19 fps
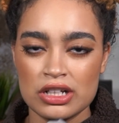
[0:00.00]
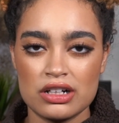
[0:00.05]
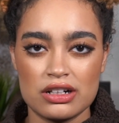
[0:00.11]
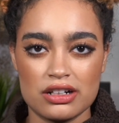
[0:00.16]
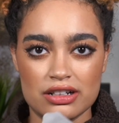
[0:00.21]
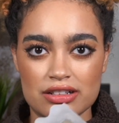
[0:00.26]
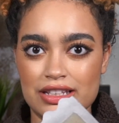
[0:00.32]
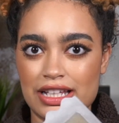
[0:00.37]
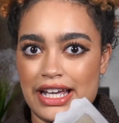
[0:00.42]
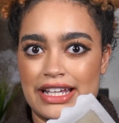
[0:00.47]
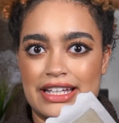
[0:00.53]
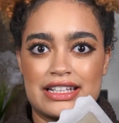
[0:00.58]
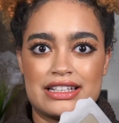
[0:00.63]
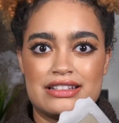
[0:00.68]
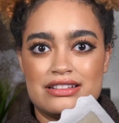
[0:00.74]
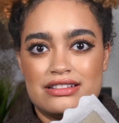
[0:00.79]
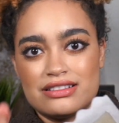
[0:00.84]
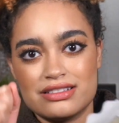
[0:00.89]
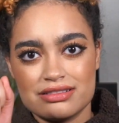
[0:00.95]
or like
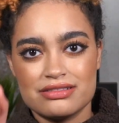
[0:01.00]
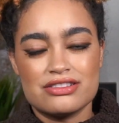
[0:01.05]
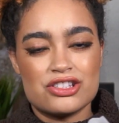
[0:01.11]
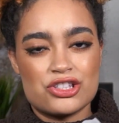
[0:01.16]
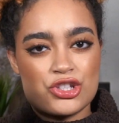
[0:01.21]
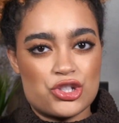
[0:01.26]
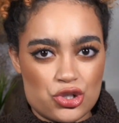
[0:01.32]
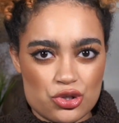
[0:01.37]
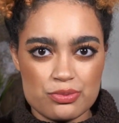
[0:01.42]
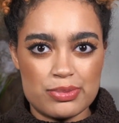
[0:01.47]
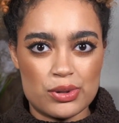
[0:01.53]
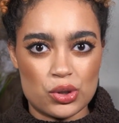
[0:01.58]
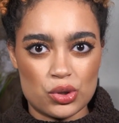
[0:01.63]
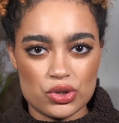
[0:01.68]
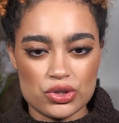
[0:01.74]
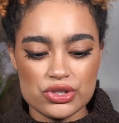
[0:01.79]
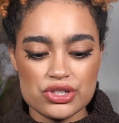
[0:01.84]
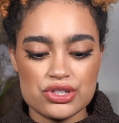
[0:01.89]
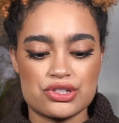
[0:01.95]
in 2
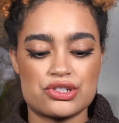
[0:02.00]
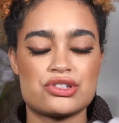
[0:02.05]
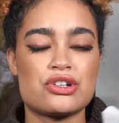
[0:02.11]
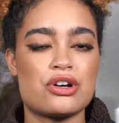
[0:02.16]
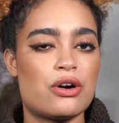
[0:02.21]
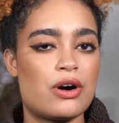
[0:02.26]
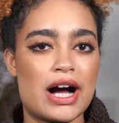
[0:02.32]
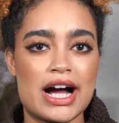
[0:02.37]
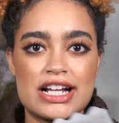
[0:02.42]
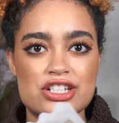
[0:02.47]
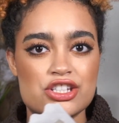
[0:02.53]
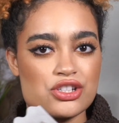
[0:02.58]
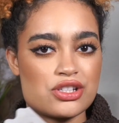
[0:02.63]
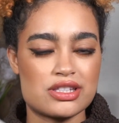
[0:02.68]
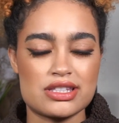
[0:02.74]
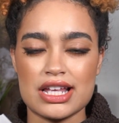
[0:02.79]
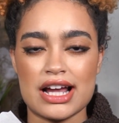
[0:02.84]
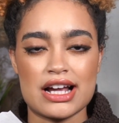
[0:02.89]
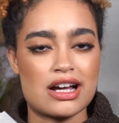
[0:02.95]
pulls. So I
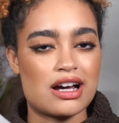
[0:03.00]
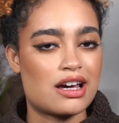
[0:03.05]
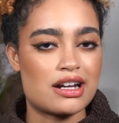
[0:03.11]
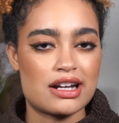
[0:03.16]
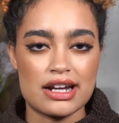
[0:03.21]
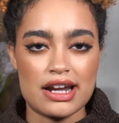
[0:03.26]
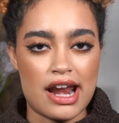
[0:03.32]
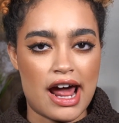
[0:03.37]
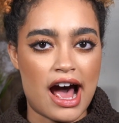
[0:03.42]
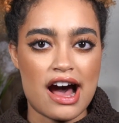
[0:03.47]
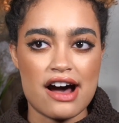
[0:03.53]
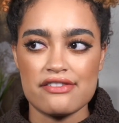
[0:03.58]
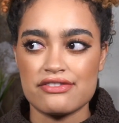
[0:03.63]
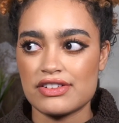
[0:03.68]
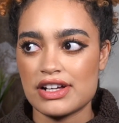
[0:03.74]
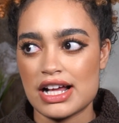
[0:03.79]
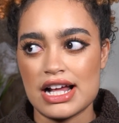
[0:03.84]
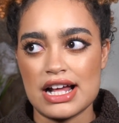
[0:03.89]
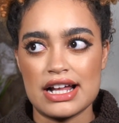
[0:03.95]
cut it in
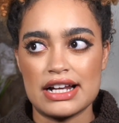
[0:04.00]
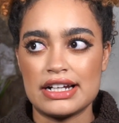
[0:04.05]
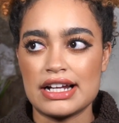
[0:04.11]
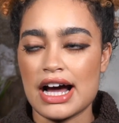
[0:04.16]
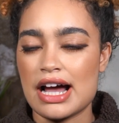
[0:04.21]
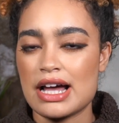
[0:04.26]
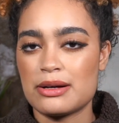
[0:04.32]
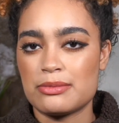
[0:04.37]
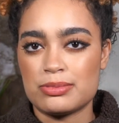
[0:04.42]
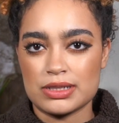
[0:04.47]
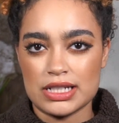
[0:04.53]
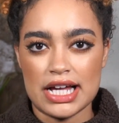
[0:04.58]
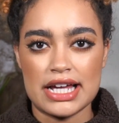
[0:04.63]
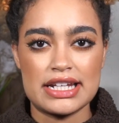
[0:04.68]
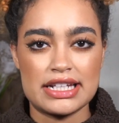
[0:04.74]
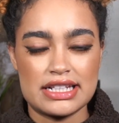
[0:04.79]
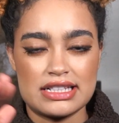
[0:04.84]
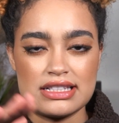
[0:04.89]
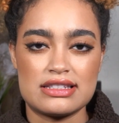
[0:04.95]
half and I
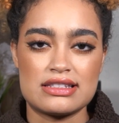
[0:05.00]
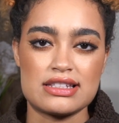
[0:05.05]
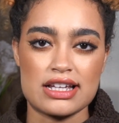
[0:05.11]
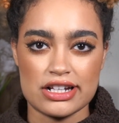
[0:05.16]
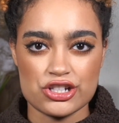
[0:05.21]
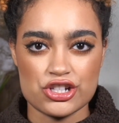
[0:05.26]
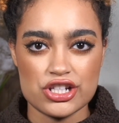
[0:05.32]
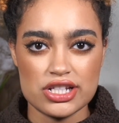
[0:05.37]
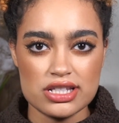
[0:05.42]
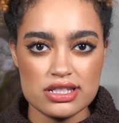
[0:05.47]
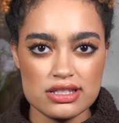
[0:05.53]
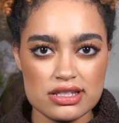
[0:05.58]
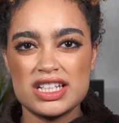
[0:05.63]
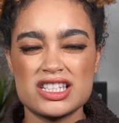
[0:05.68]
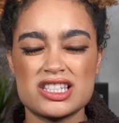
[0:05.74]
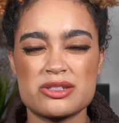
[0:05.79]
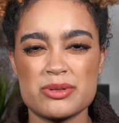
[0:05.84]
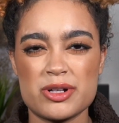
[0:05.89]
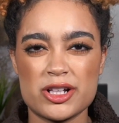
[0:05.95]
applied it in sections.
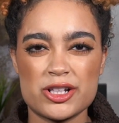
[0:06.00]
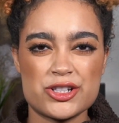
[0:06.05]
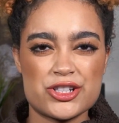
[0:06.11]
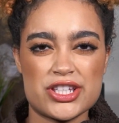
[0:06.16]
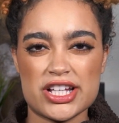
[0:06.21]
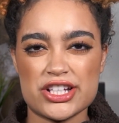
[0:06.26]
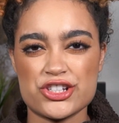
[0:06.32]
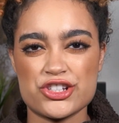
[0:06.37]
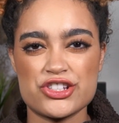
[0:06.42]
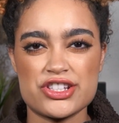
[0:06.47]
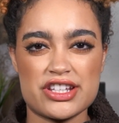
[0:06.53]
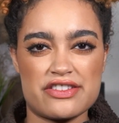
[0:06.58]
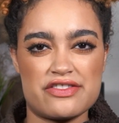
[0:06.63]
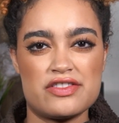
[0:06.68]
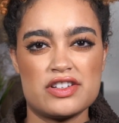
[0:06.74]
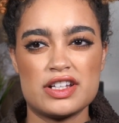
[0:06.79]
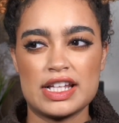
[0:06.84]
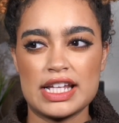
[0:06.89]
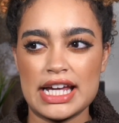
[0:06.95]
In smaller sections, I
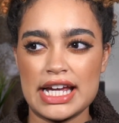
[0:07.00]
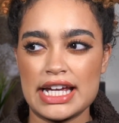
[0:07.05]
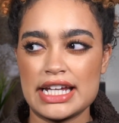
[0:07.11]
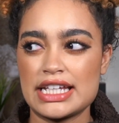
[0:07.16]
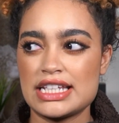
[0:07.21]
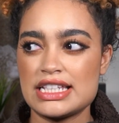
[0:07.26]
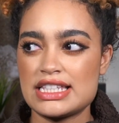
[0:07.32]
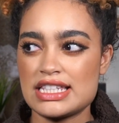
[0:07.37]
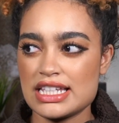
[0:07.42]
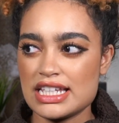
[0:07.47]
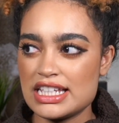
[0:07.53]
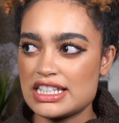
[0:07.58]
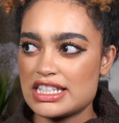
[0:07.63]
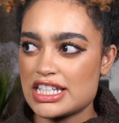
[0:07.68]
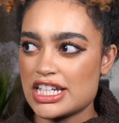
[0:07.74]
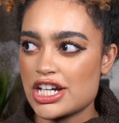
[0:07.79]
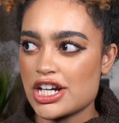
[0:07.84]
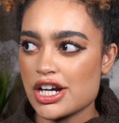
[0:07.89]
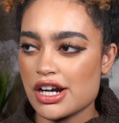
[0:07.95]
feel like it's
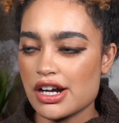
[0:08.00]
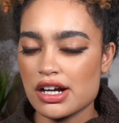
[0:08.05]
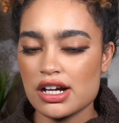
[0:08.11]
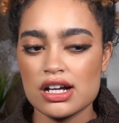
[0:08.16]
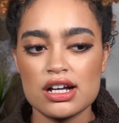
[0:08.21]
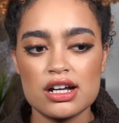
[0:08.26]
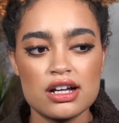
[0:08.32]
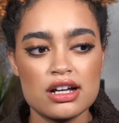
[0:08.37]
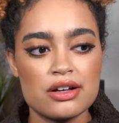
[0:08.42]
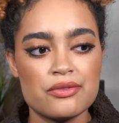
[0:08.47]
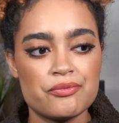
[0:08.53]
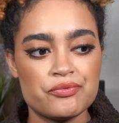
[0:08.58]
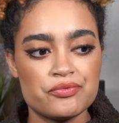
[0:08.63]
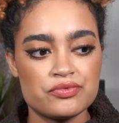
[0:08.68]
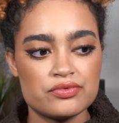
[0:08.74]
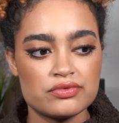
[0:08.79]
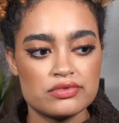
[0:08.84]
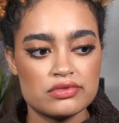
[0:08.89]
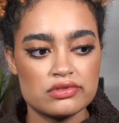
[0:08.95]
easier
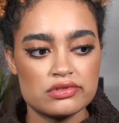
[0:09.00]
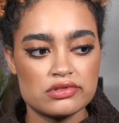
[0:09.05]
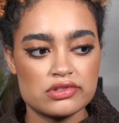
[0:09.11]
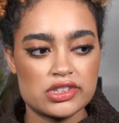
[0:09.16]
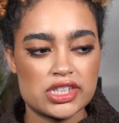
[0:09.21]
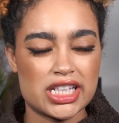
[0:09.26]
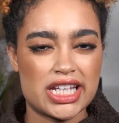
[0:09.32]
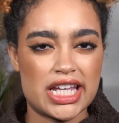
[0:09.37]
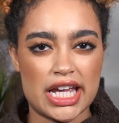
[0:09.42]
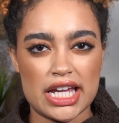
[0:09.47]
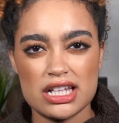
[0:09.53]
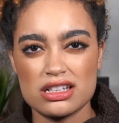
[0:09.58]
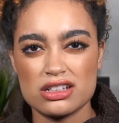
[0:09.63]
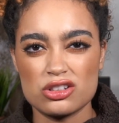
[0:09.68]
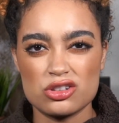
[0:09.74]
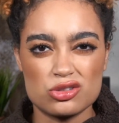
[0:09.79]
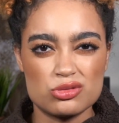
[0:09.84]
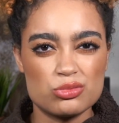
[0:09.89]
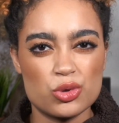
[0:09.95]
to gain a
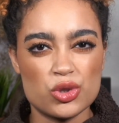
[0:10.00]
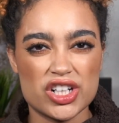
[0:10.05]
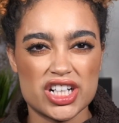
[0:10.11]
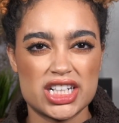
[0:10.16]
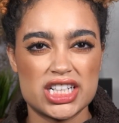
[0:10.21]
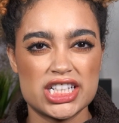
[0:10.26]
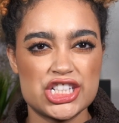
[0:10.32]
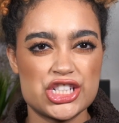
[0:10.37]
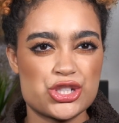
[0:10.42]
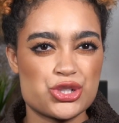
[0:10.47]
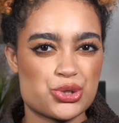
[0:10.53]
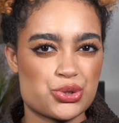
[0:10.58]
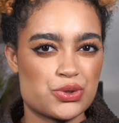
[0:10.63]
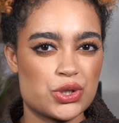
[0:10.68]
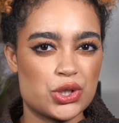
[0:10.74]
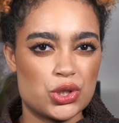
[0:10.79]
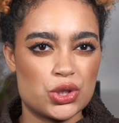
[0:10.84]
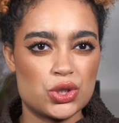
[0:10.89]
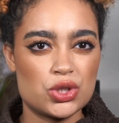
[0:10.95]
little more
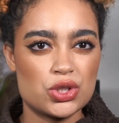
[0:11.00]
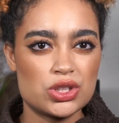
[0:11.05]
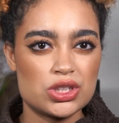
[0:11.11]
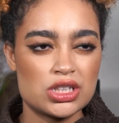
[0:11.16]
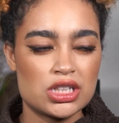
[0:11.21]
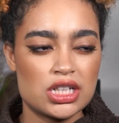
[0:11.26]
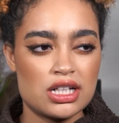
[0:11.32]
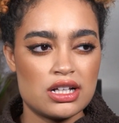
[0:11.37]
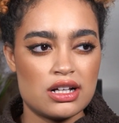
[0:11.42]
control